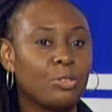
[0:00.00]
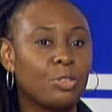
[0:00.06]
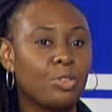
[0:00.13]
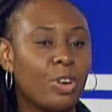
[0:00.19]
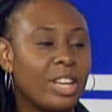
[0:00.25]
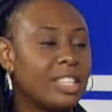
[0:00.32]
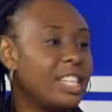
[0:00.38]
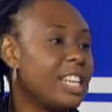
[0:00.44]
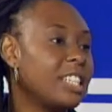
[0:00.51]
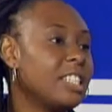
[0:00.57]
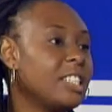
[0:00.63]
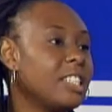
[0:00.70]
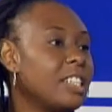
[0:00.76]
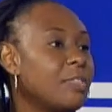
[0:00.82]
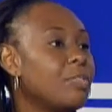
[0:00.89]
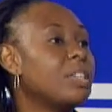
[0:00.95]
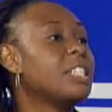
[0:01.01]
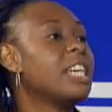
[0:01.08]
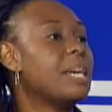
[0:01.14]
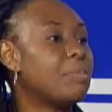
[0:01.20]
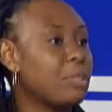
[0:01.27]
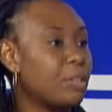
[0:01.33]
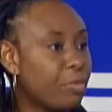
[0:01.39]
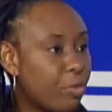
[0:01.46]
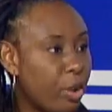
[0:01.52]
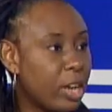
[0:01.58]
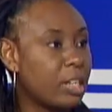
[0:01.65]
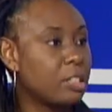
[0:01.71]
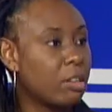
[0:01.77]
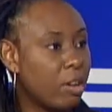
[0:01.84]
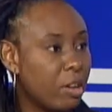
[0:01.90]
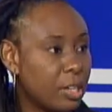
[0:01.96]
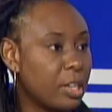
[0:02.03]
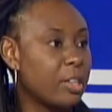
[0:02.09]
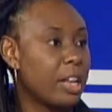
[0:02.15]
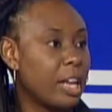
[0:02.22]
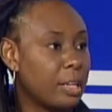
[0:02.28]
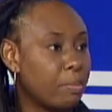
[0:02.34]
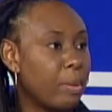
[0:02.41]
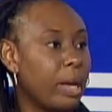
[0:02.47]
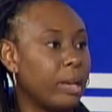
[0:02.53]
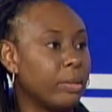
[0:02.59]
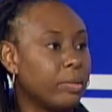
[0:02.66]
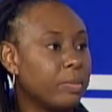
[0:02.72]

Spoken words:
translate into different types of rights under that banner.